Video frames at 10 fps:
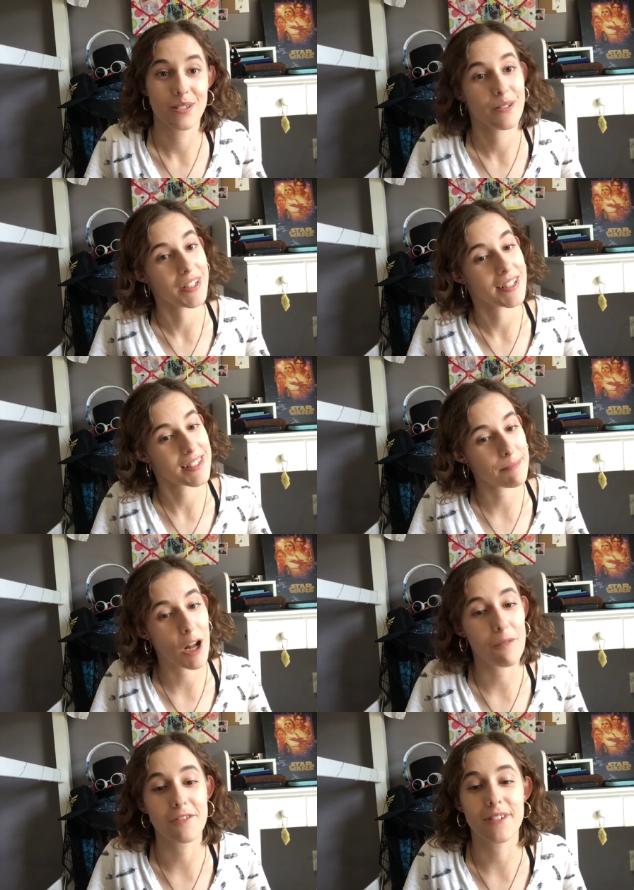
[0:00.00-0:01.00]
who need some
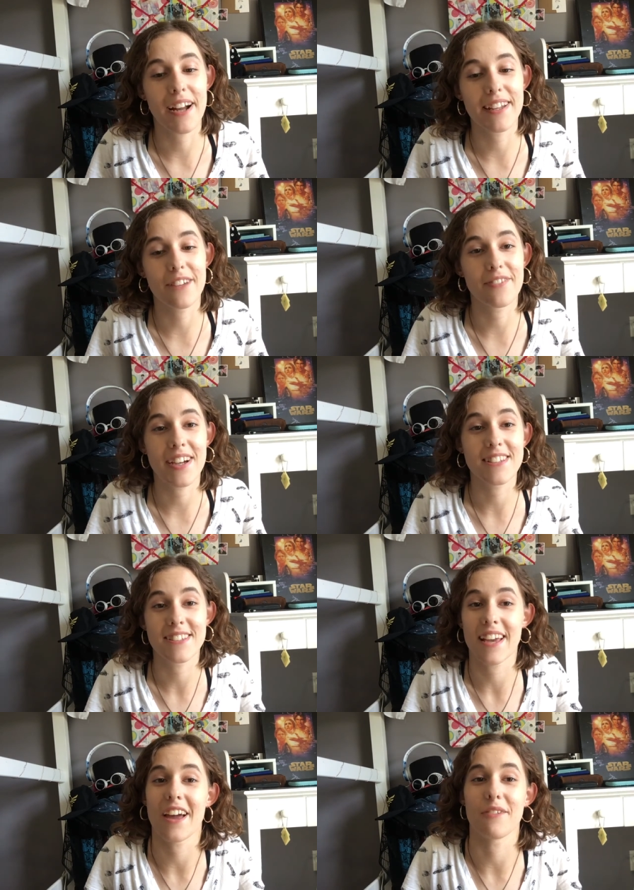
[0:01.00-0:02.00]
helpful writing advice
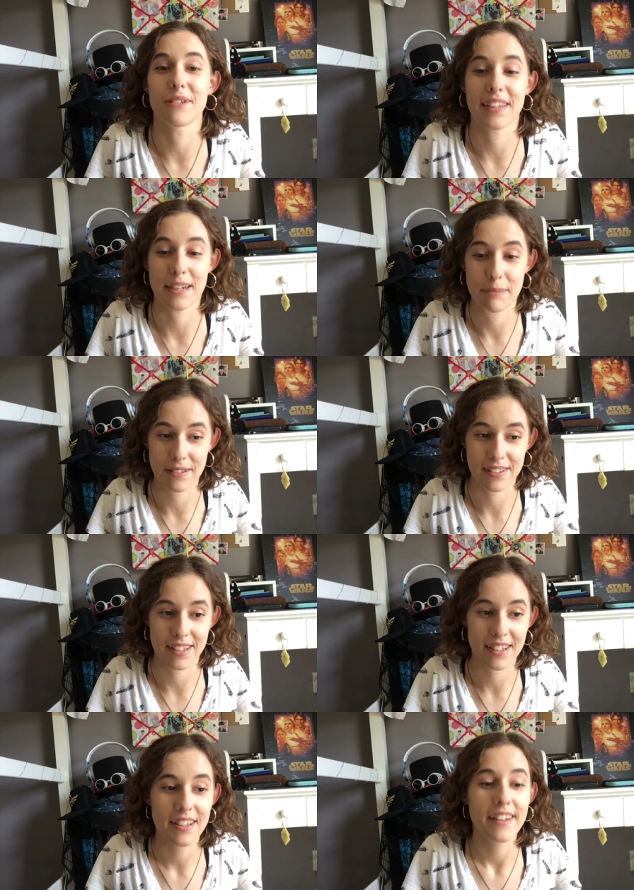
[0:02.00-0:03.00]
and relatability.